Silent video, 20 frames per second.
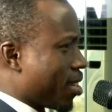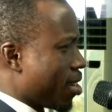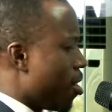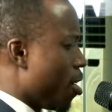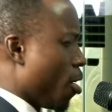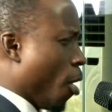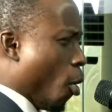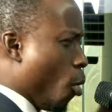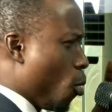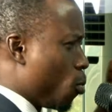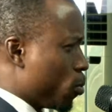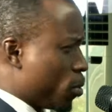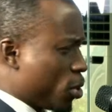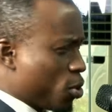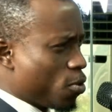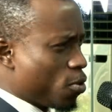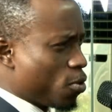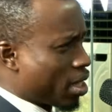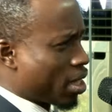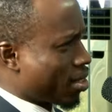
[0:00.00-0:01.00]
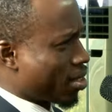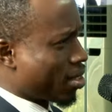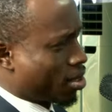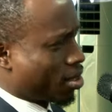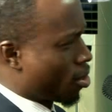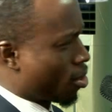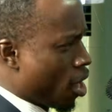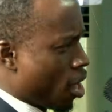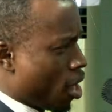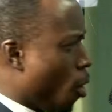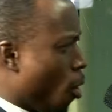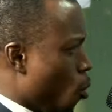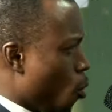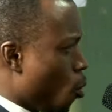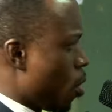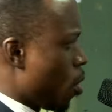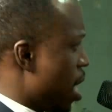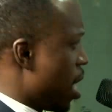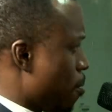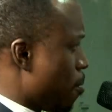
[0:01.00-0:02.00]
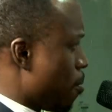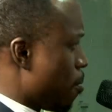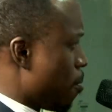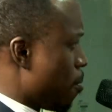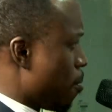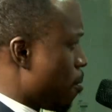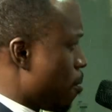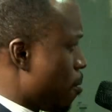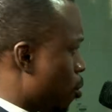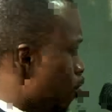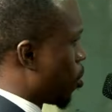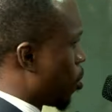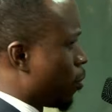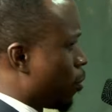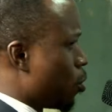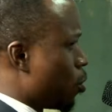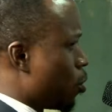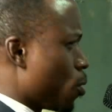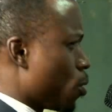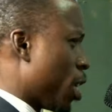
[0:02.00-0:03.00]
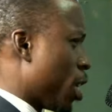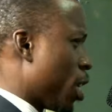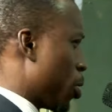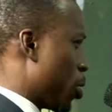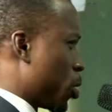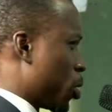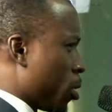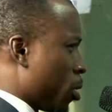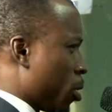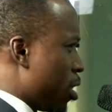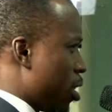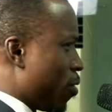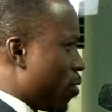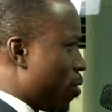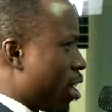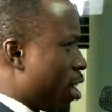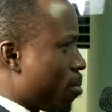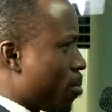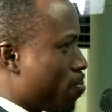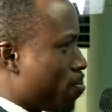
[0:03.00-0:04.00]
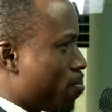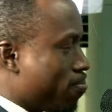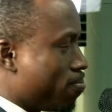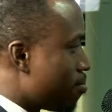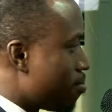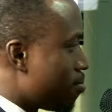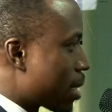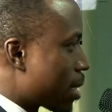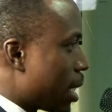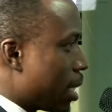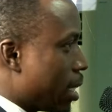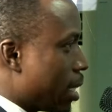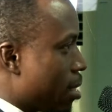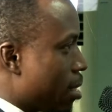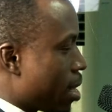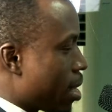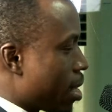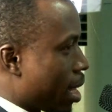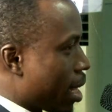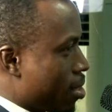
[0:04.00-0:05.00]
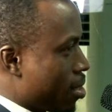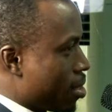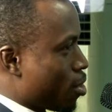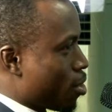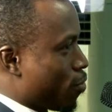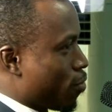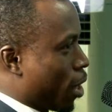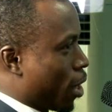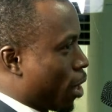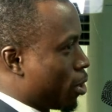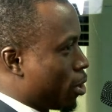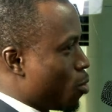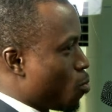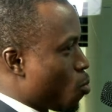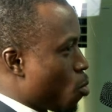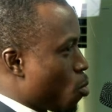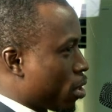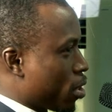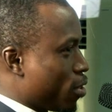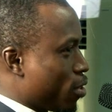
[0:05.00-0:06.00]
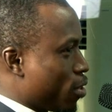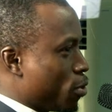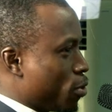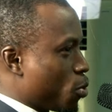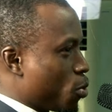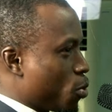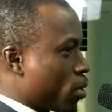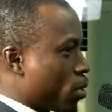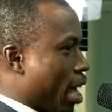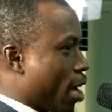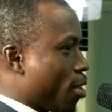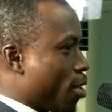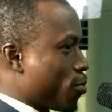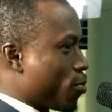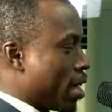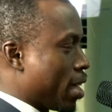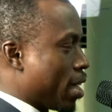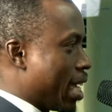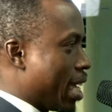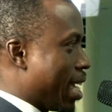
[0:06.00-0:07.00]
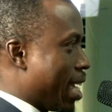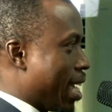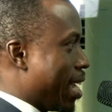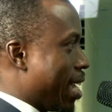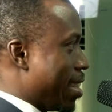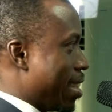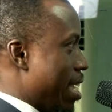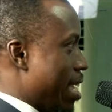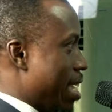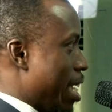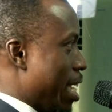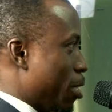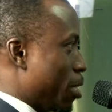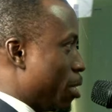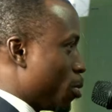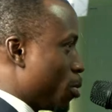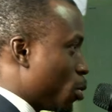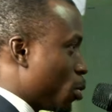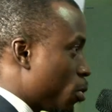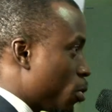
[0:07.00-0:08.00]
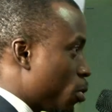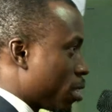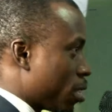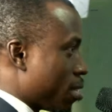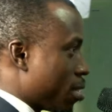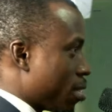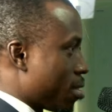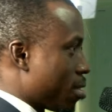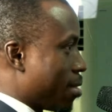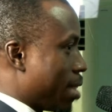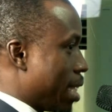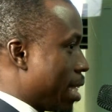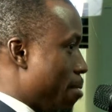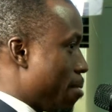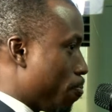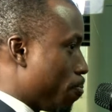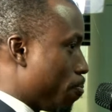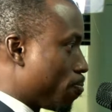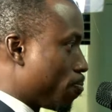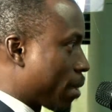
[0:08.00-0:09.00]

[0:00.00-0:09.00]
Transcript: and oh, do this, oh, tax revenue, you're sure to develop. None of that stuff actually works if you don't have the institutions, the